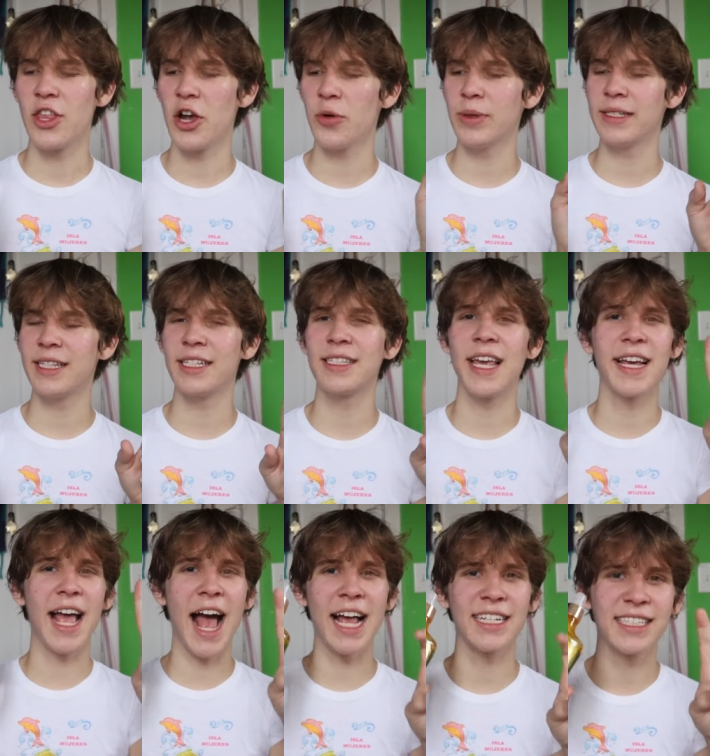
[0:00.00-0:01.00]
there was this
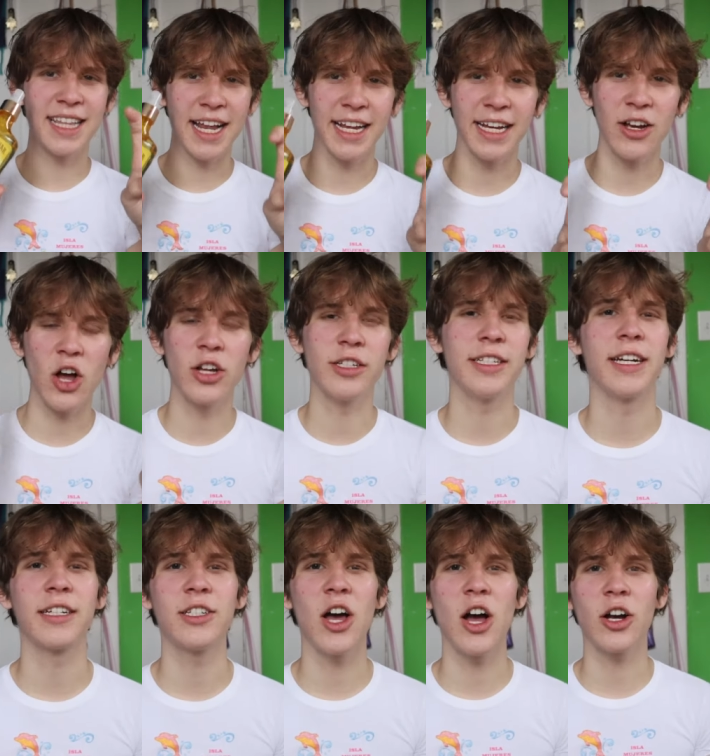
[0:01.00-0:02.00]
like aesthetic on
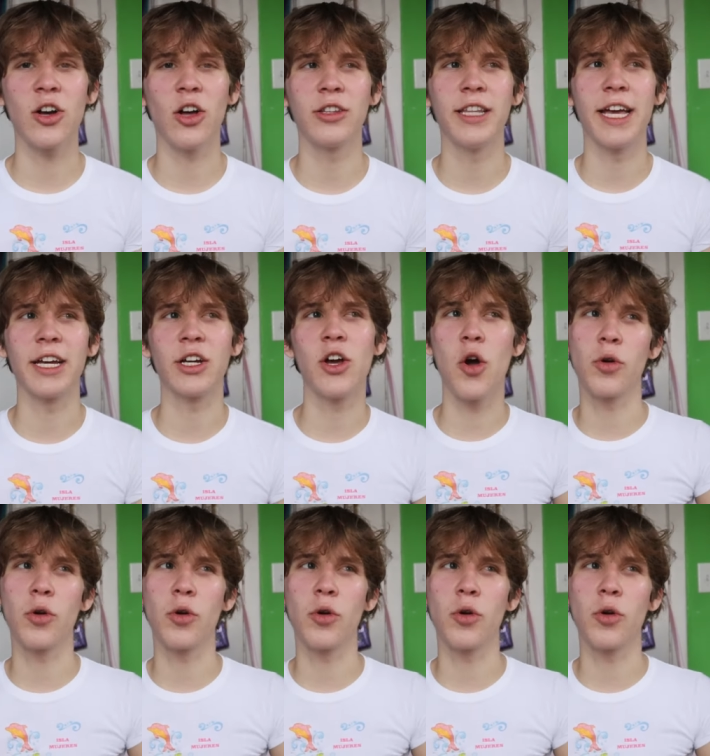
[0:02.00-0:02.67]
TikTok called like